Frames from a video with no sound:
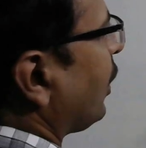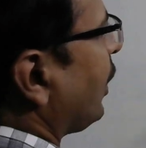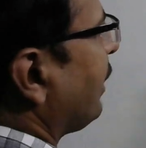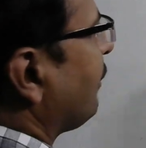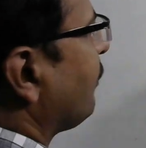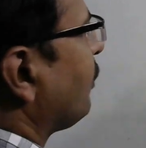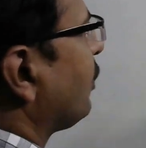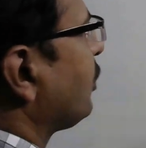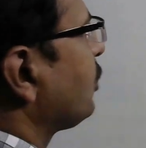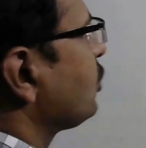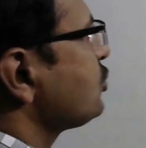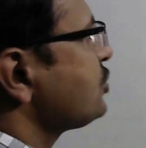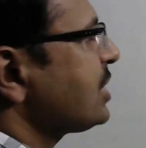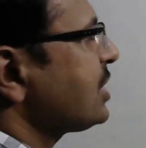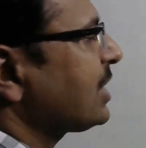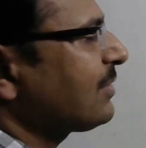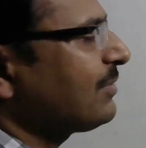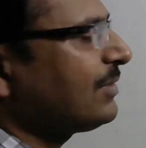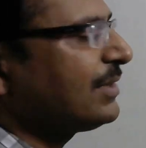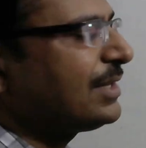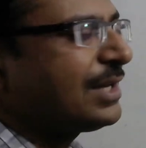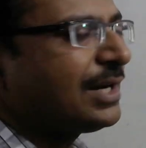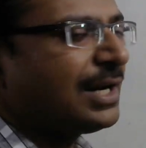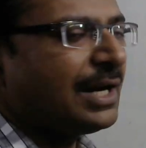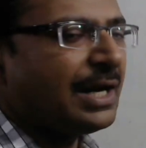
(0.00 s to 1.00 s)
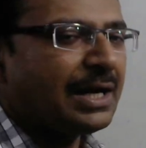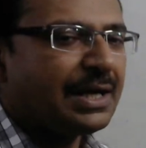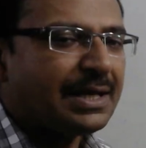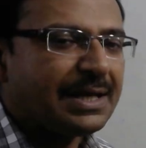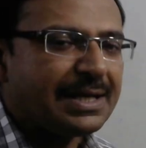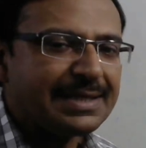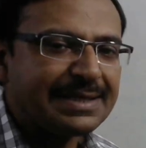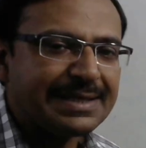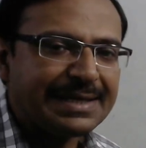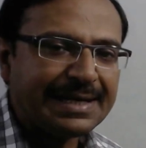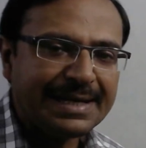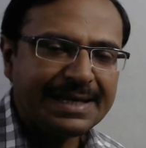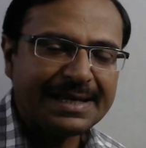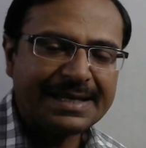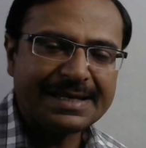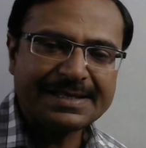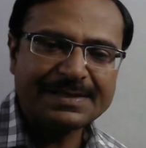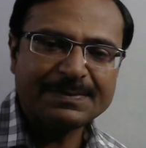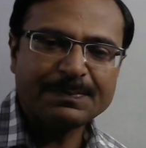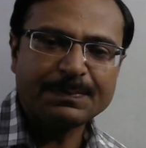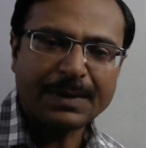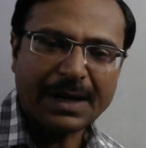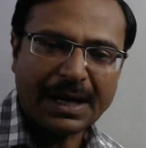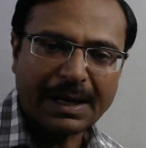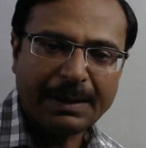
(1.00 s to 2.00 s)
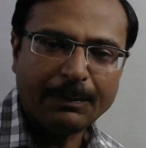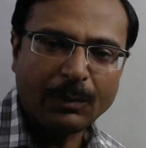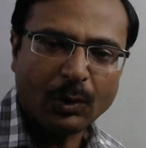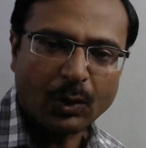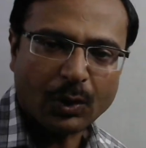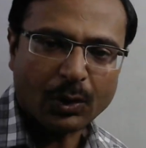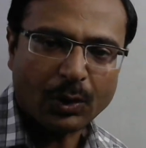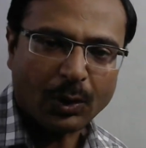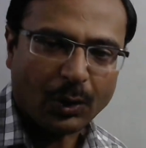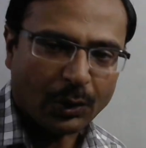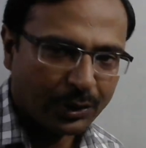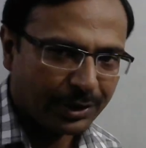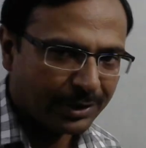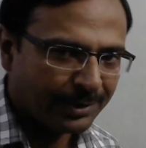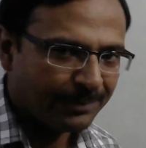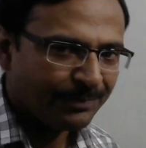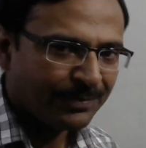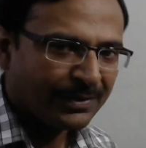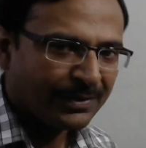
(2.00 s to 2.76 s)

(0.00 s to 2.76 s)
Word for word: I want to check whether 83 is prime or not.